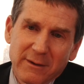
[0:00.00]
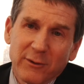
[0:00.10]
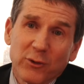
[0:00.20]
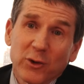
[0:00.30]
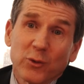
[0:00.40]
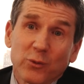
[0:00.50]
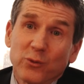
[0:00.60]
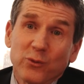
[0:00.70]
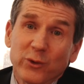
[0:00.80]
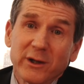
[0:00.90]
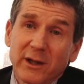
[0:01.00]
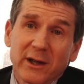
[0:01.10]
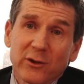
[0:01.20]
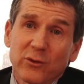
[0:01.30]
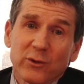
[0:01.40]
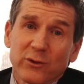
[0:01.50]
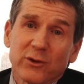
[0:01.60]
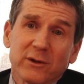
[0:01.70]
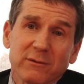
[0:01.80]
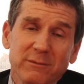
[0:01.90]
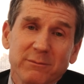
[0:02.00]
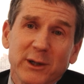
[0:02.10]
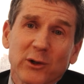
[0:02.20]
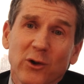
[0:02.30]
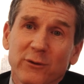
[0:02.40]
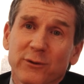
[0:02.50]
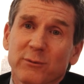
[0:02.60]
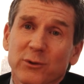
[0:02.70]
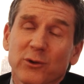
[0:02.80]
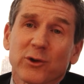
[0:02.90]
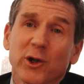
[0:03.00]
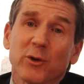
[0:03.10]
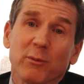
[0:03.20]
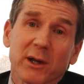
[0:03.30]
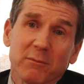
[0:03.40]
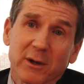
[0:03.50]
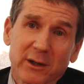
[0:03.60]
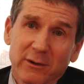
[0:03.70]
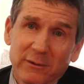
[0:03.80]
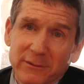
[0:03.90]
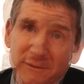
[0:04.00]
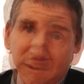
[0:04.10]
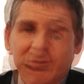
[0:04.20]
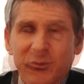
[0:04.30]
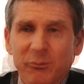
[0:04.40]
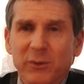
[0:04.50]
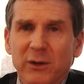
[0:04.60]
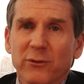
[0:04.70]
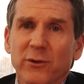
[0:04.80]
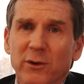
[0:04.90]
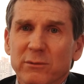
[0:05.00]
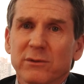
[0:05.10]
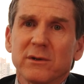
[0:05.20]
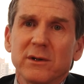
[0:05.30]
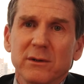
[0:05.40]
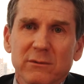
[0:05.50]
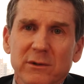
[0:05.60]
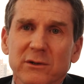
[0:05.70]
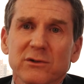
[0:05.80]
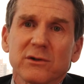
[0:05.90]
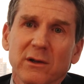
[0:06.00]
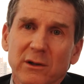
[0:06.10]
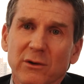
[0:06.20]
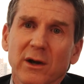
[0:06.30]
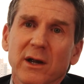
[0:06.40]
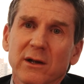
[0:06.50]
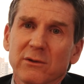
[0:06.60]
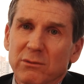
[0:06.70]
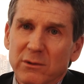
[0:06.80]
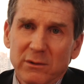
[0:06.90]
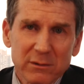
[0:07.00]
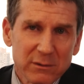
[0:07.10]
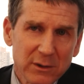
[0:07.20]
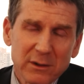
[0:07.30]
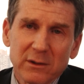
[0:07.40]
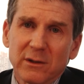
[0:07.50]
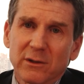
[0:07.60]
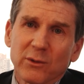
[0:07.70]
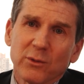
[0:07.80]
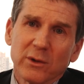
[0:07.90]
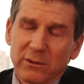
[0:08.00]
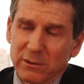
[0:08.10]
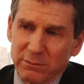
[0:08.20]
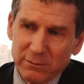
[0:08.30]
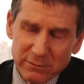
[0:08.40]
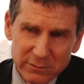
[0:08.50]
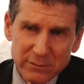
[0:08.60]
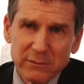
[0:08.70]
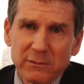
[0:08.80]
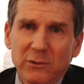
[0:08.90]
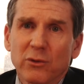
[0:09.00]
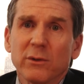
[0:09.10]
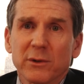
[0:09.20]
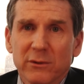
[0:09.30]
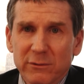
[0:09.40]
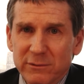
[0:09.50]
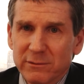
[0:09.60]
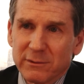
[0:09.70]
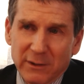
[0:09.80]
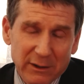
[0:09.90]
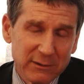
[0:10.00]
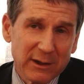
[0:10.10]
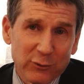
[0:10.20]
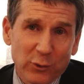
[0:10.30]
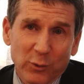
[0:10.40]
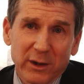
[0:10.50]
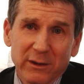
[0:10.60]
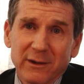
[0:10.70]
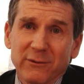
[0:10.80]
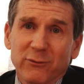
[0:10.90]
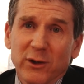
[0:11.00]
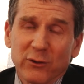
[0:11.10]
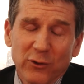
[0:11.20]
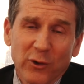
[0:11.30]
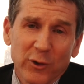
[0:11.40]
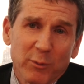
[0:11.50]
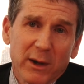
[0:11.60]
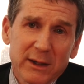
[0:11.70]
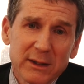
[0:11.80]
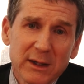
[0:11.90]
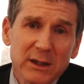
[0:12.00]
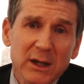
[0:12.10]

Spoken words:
I think the real answer is that big law firms thought they could make money off it. The big firms didn't want to sully their hands with dealing with criminals. I guess that's the way they saw it back then.